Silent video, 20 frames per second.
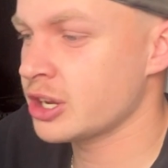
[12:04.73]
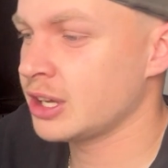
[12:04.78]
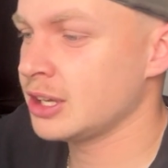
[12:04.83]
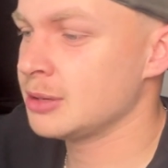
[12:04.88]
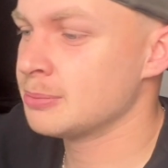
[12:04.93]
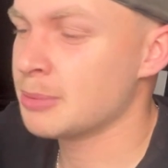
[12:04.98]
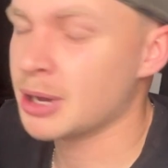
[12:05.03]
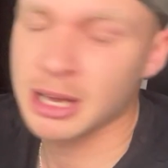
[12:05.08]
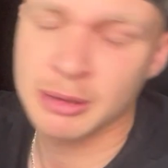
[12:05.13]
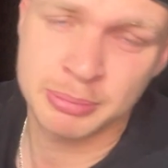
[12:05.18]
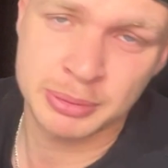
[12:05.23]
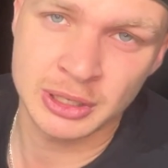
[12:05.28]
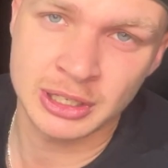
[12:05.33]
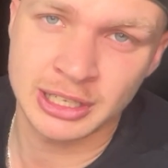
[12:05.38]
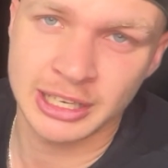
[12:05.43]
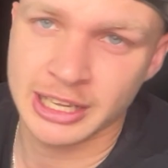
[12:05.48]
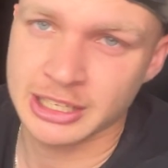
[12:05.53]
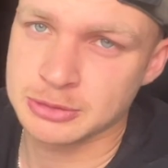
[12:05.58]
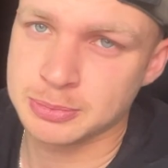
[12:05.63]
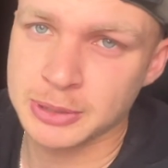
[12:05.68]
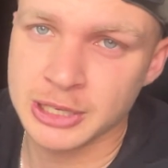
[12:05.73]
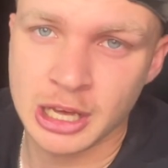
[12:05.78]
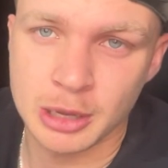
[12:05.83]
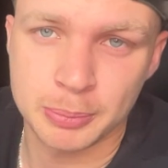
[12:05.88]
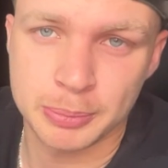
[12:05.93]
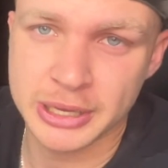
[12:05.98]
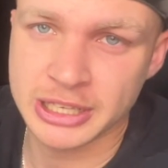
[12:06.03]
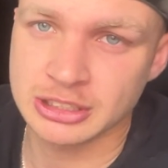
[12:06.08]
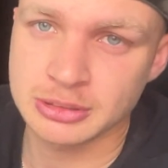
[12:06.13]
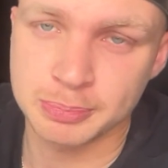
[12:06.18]
in my opinion, has been our
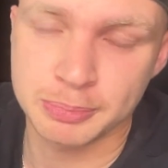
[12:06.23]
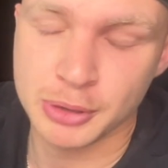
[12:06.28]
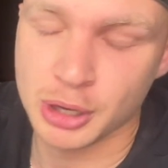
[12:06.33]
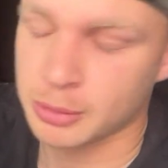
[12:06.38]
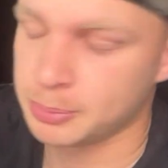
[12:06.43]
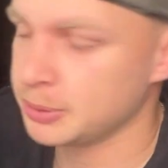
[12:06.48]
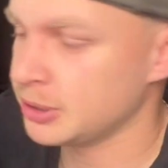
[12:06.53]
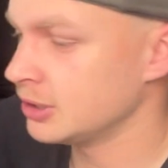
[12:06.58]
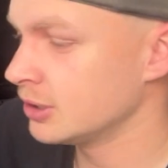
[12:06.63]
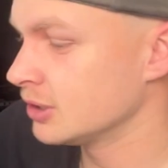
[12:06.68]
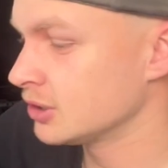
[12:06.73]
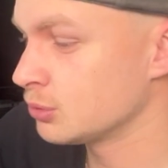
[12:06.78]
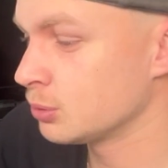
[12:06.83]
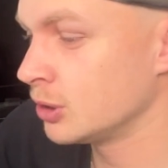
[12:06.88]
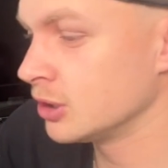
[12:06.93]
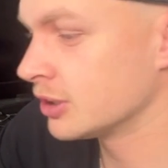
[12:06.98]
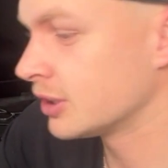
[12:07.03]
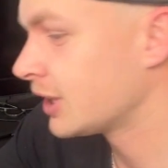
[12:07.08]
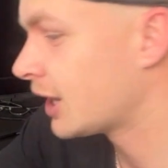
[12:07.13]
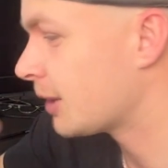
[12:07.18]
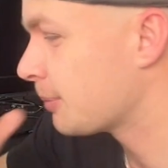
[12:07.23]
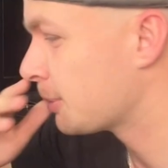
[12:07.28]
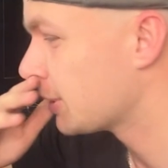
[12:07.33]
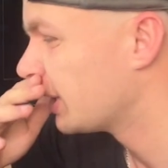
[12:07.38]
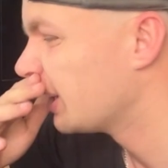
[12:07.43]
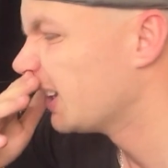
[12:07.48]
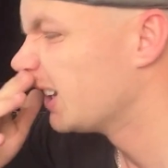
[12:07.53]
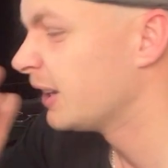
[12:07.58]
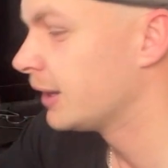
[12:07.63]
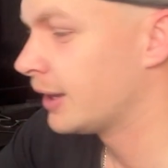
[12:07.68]
best prop in this World Cup.
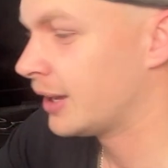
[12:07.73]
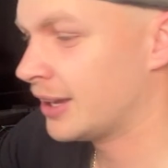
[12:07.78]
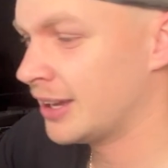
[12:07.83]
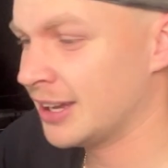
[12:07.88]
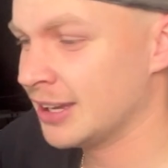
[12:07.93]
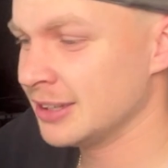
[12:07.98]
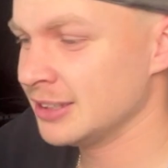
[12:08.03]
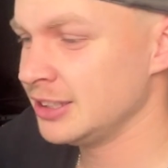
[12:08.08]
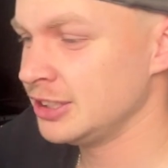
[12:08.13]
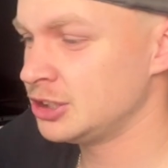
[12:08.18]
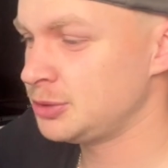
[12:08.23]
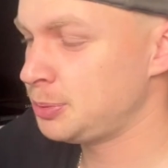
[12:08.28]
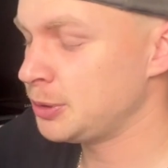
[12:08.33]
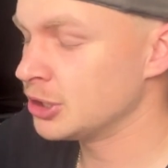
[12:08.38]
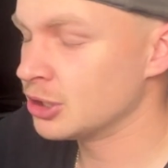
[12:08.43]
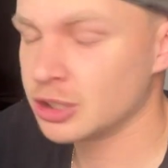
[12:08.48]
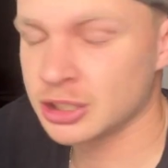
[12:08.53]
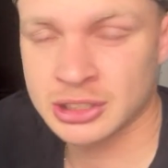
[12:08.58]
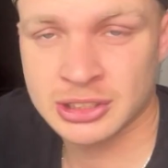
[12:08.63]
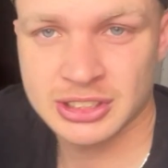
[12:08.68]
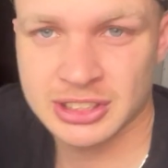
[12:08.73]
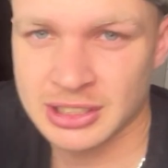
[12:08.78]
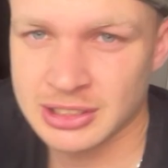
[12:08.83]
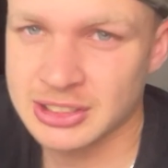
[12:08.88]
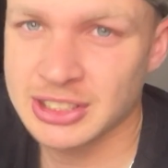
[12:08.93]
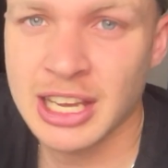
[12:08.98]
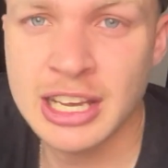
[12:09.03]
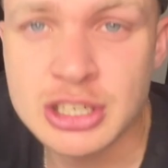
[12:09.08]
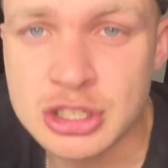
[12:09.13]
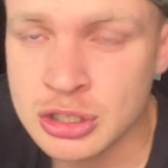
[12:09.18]
He's been on
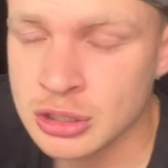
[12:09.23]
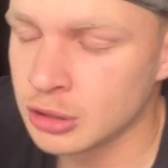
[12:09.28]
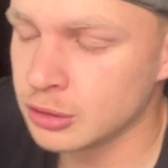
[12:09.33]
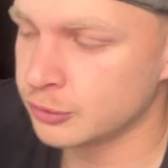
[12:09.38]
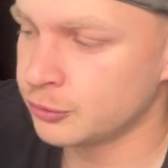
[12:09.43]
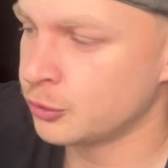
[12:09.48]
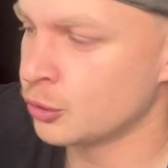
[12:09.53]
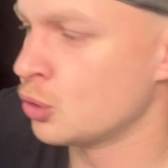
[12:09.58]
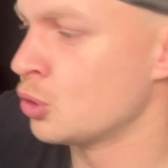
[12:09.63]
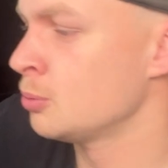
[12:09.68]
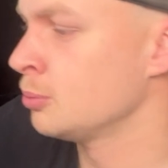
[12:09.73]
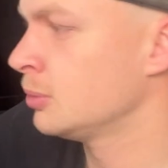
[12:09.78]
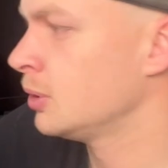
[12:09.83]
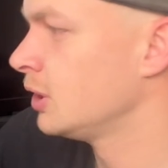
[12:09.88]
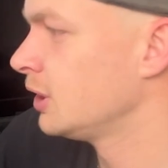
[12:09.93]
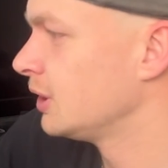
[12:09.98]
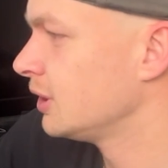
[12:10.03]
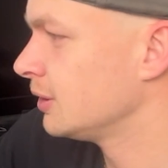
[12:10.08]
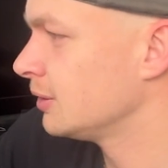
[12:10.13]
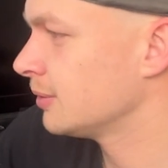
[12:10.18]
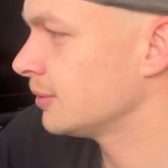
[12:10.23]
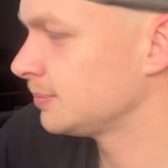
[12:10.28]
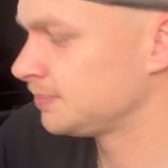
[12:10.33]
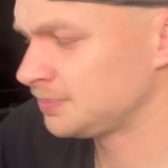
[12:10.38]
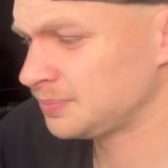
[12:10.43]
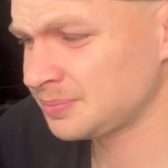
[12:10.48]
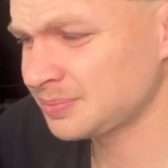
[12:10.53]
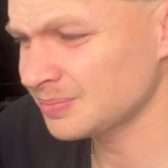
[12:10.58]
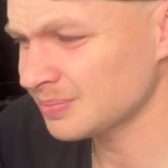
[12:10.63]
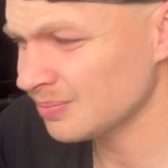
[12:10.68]
sensational form.
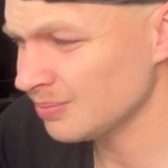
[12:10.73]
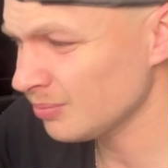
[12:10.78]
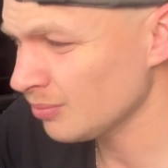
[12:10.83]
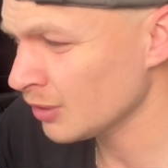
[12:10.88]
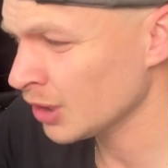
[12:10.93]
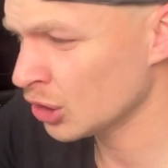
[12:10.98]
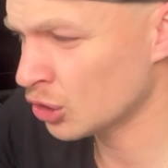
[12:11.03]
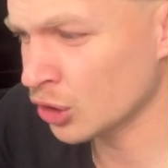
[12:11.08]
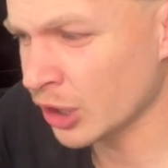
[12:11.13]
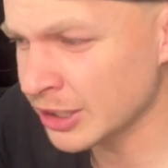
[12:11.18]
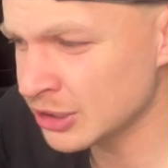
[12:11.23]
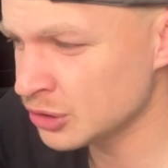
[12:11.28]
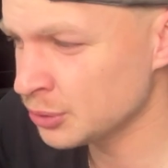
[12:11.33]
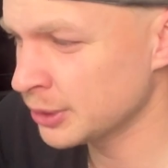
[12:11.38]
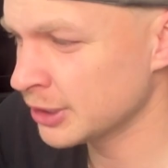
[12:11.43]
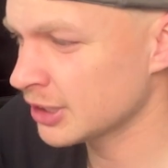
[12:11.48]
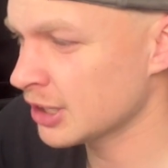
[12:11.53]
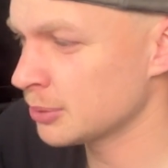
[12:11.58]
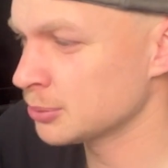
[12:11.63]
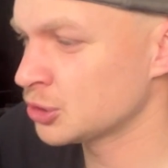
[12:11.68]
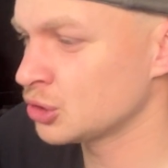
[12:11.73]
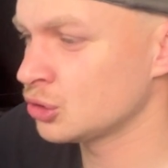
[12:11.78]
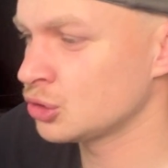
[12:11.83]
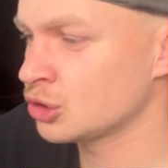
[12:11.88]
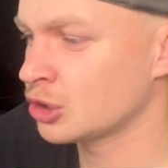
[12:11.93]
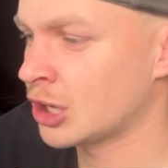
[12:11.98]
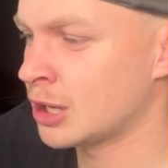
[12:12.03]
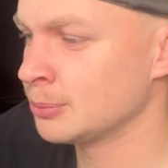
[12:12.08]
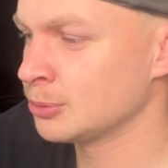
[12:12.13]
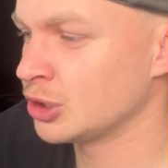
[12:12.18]
Crazy when it comes to
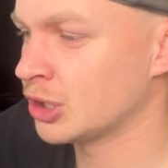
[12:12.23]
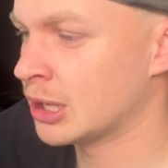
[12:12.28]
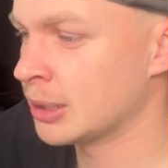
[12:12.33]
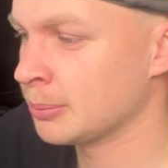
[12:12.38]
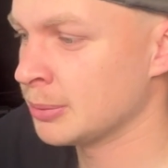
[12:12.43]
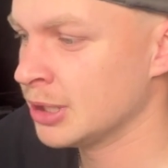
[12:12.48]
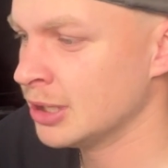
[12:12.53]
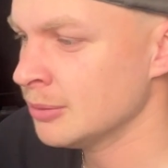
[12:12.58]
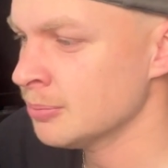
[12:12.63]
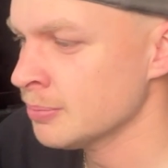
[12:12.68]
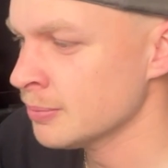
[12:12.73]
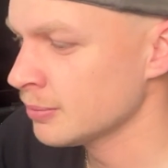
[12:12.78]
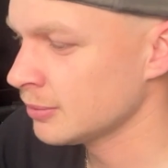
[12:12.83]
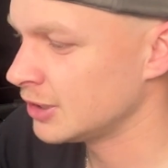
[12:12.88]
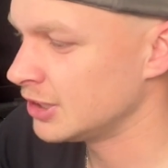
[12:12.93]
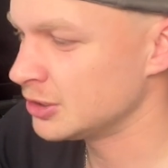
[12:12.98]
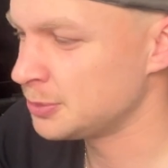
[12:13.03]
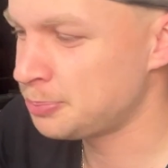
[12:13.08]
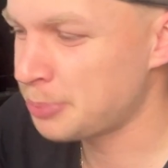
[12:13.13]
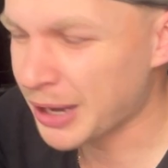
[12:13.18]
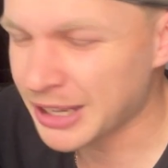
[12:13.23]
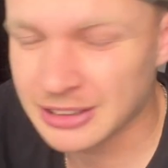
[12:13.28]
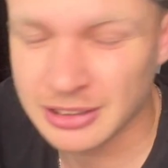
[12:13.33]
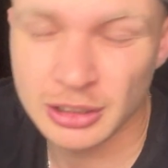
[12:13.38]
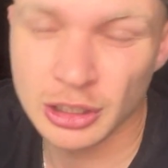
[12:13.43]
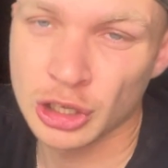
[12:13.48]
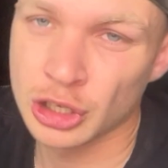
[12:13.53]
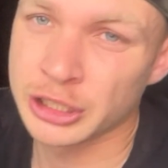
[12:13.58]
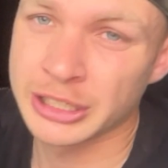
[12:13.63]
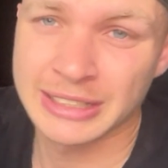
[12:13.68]
scrum time. He's
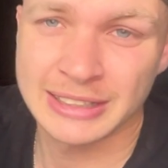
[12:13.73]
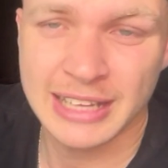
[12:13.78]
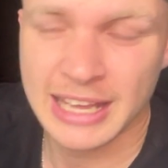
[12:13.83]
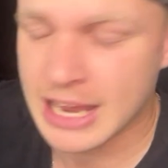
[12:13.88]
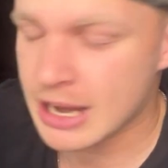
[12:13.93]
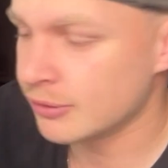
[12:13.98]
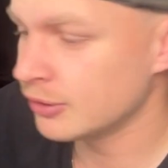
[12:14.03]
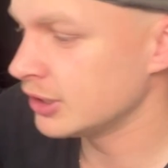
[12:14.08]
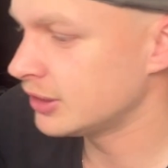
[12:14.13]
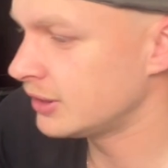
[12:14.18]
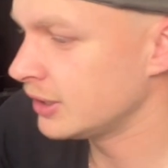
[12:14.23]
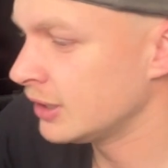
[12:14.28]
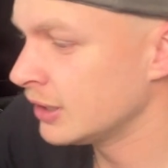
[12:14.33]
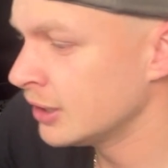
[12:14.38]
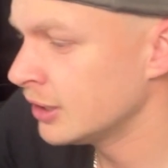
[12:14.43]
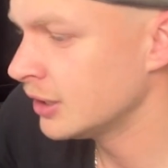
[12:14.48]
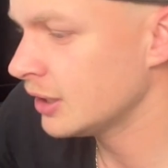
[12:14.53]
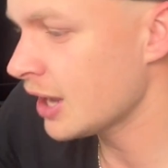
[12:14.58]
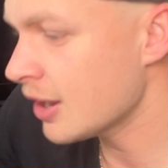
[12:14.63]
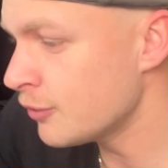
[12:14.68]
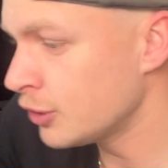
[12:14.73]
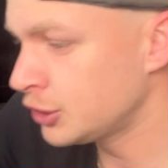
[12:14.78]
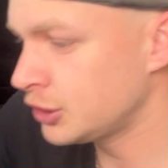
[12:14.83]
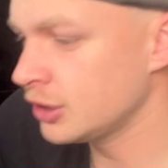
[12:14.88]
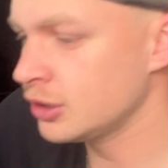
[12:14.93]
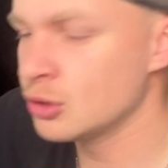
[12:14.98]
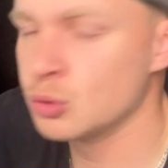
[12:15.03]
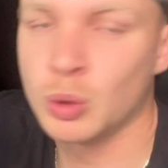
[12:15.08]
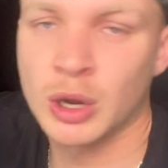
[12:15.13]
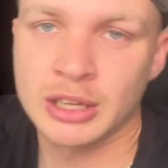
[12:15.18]
battle hardened, everything
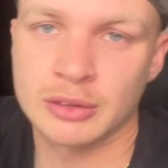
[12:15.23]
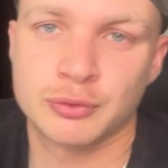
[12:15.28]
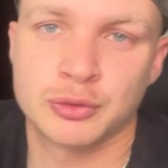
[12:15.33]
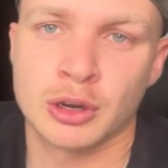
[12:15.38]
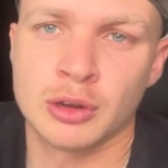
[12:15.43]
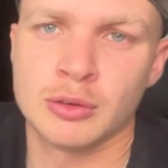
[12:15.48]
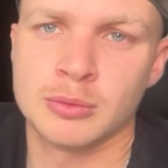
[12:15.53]
you want from